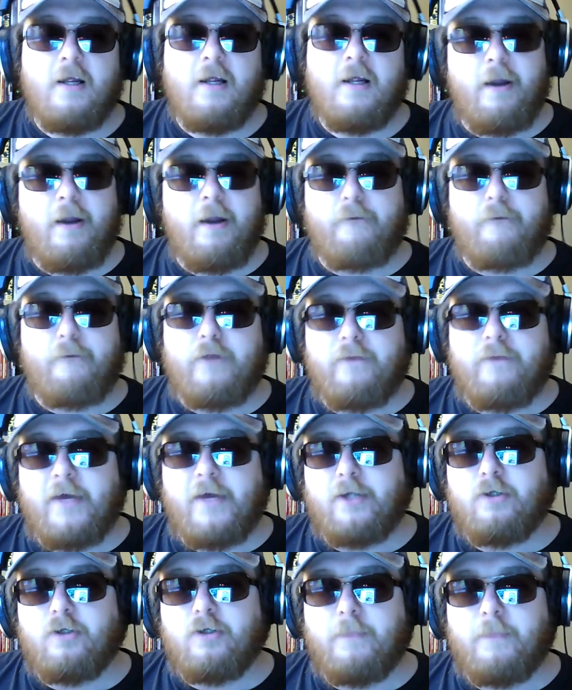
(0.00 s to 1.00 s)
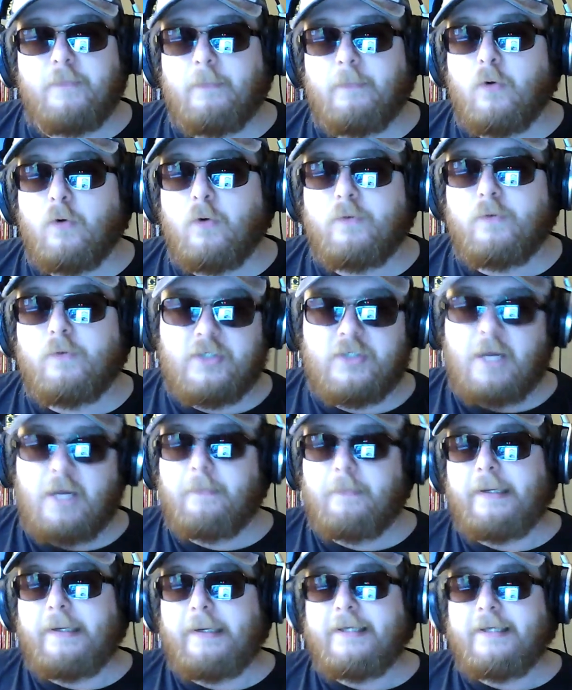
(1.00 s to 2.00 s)
Enough innovation, but more of the
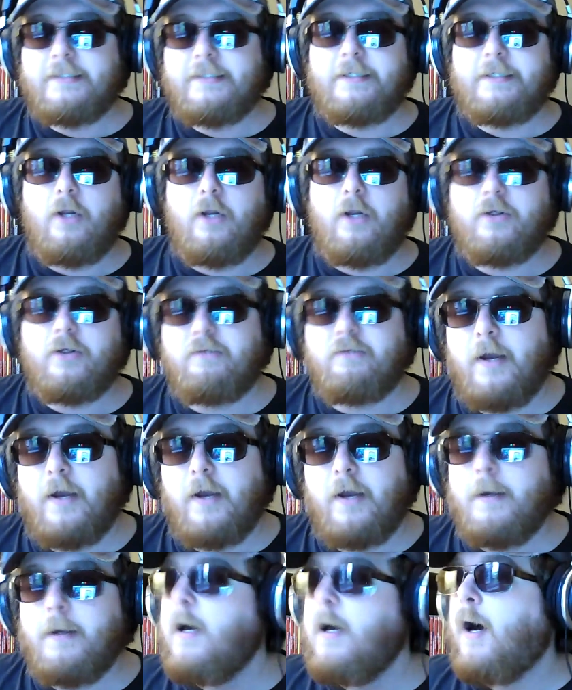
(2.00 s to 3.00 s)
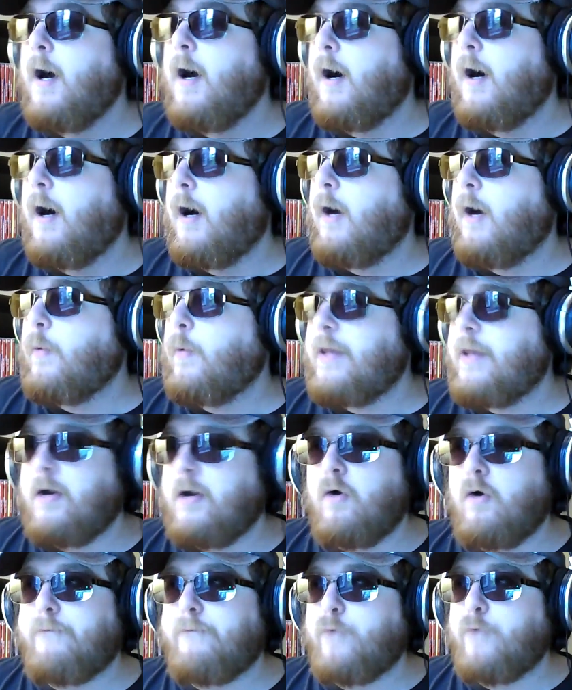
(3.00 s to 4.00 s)
same, please. Lots of fun. We then
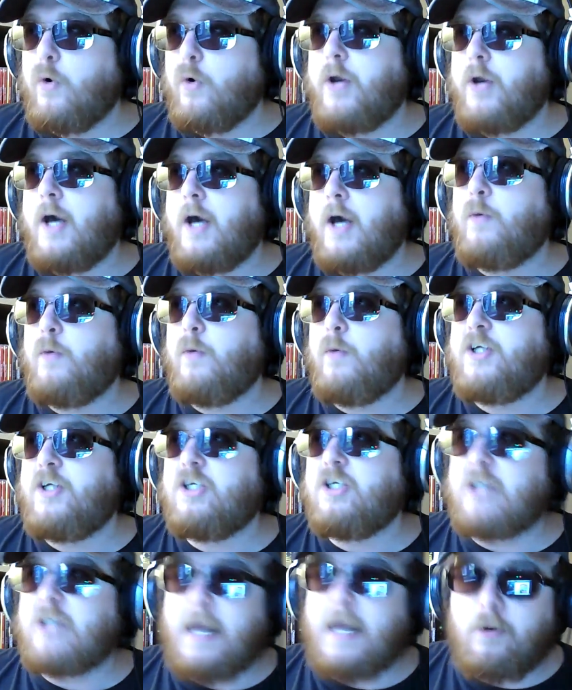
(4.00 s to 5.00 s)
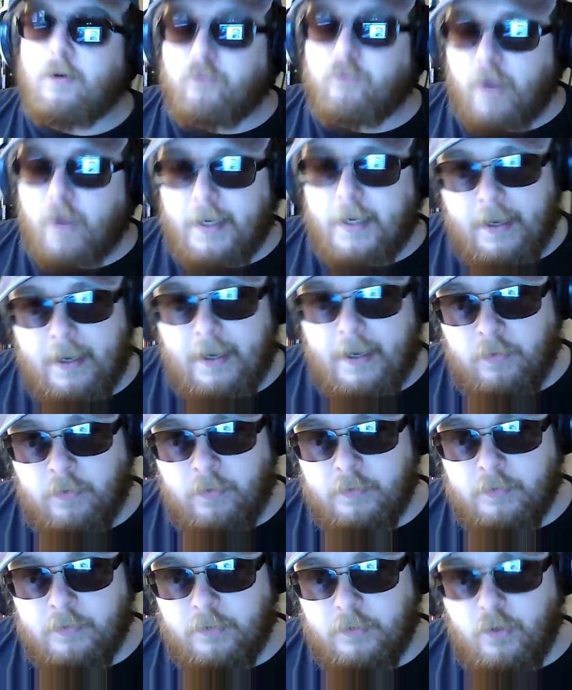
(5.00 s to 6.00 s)
got Fortnite, which is out right
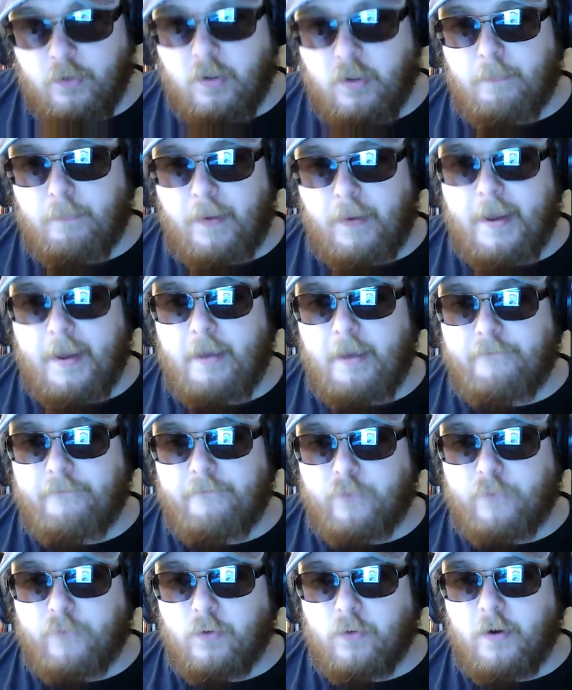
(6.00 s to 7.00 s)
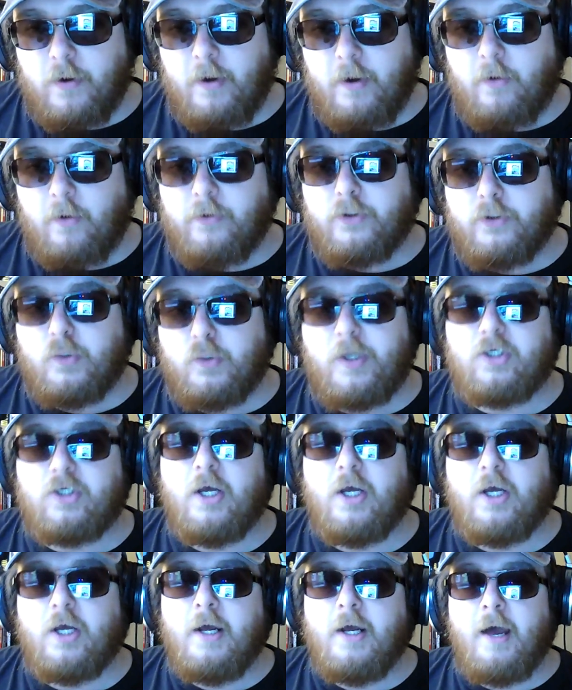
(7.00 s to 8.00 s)
now. You can play Fortnite on your
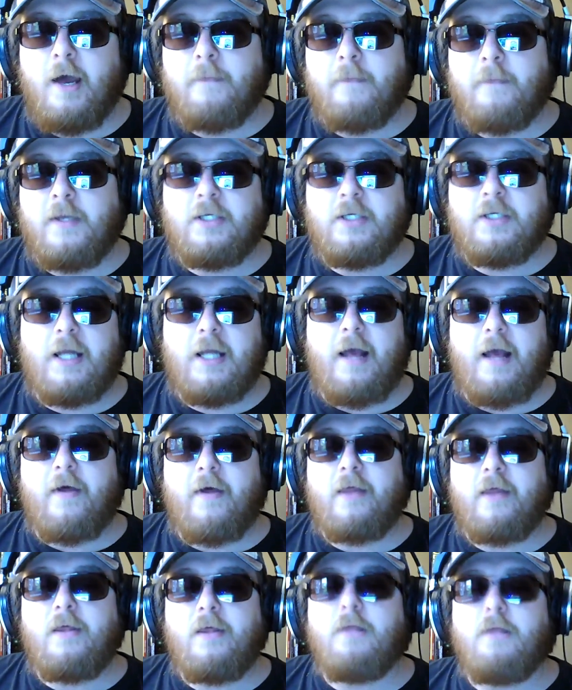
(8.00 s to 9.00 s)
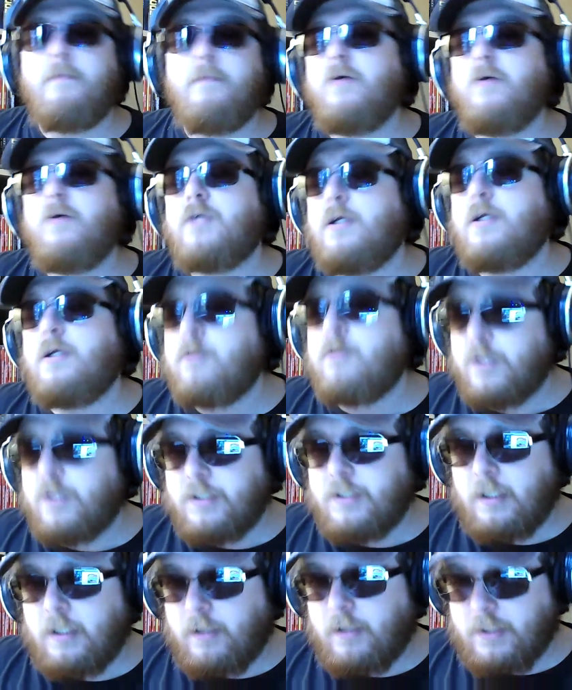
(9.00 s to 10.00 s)
Switch immediately. And I think the most
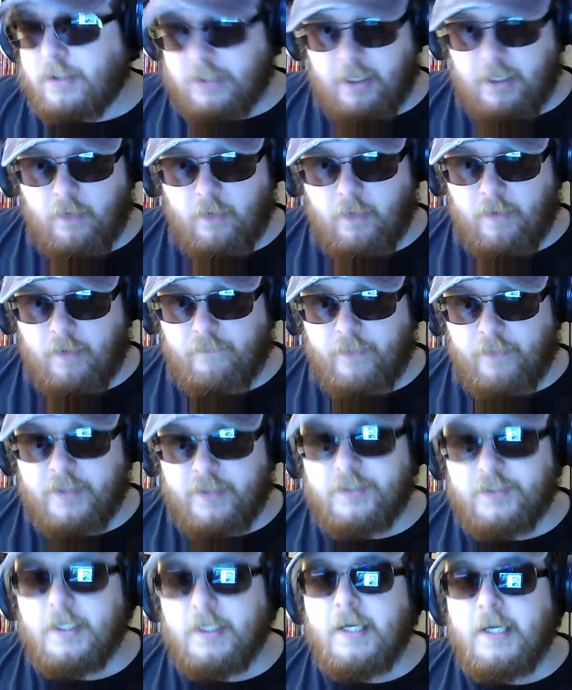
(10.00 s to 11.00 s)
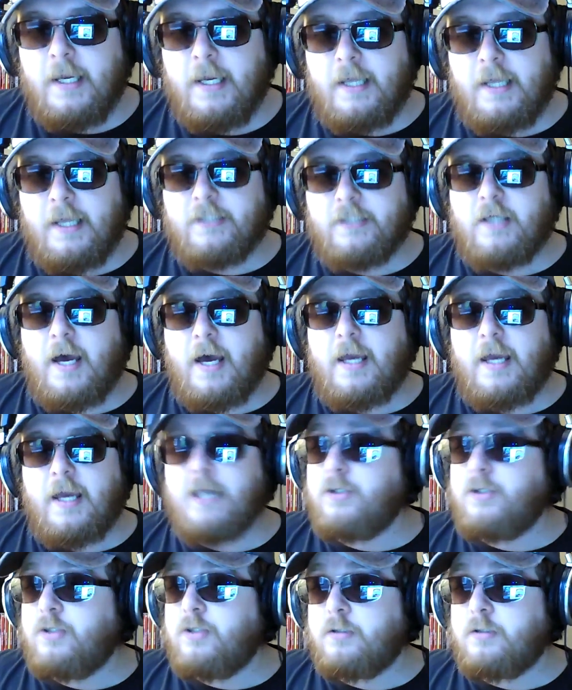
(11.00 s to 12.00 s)
interesting thing to take away from this is that
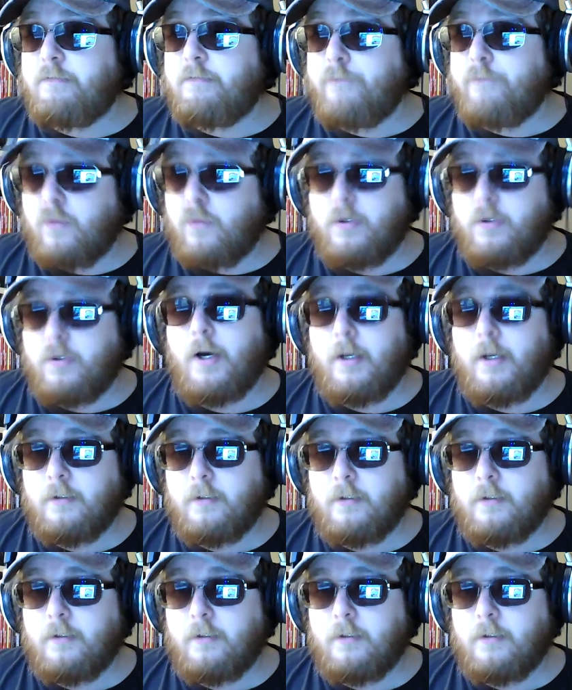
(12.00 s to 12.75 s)
it's just Fortnite.